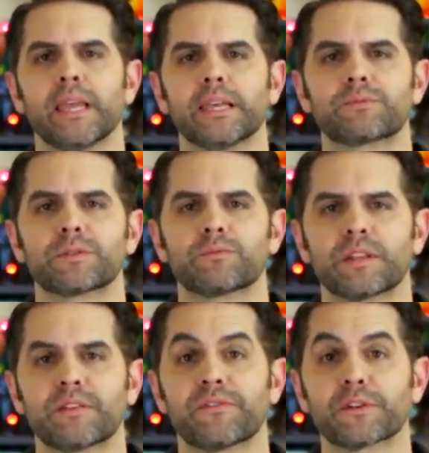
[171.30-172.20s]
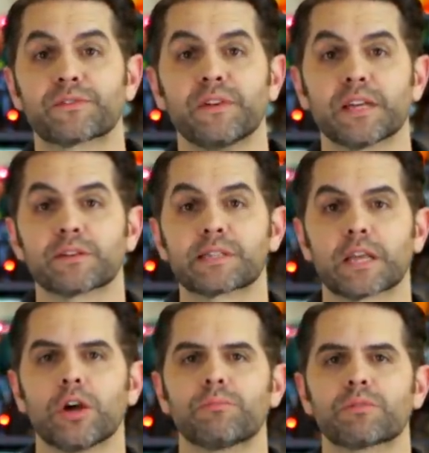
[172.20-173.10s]
The Hiss was one of the first vehicles that
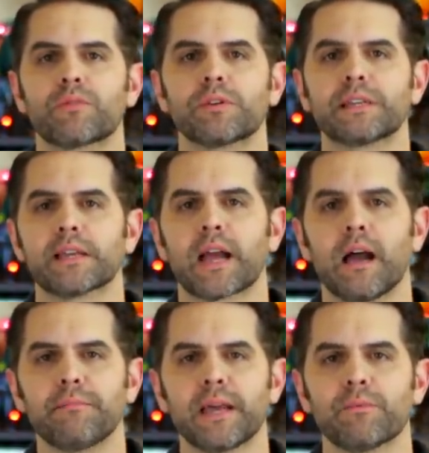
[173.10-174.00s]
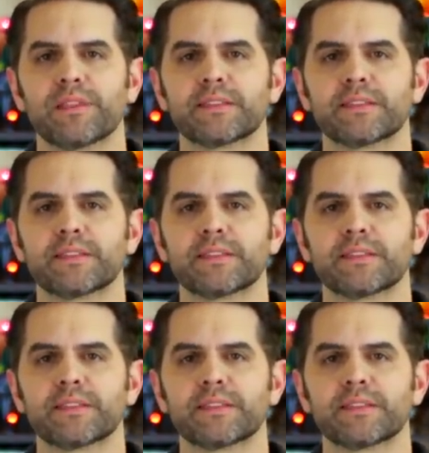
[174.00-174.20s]
Cobra rolled into combat with,